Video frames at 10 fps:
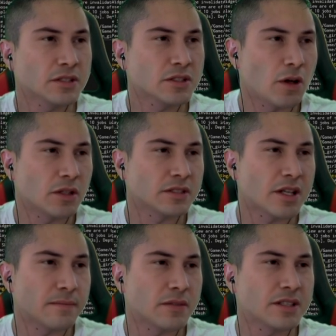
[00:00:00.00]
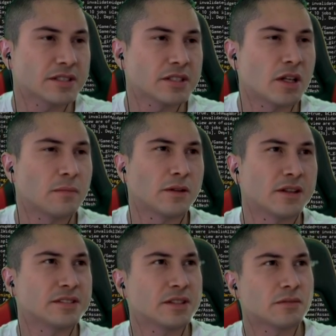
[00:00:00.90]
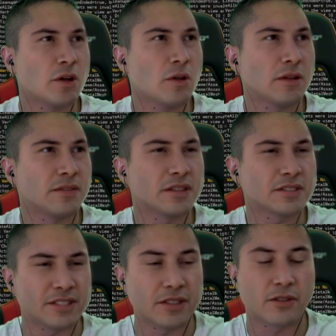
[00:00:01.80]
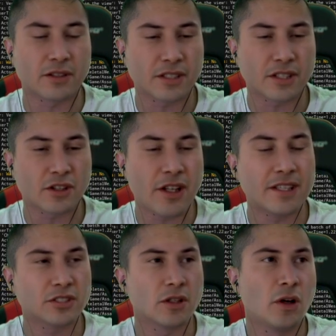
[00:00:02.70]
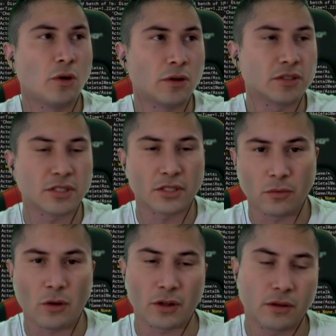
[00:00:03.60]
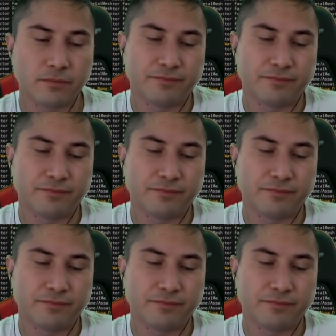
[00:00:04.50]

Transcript: So I'll type this and I'll press zero, and this either gonna crash or it's gonna work.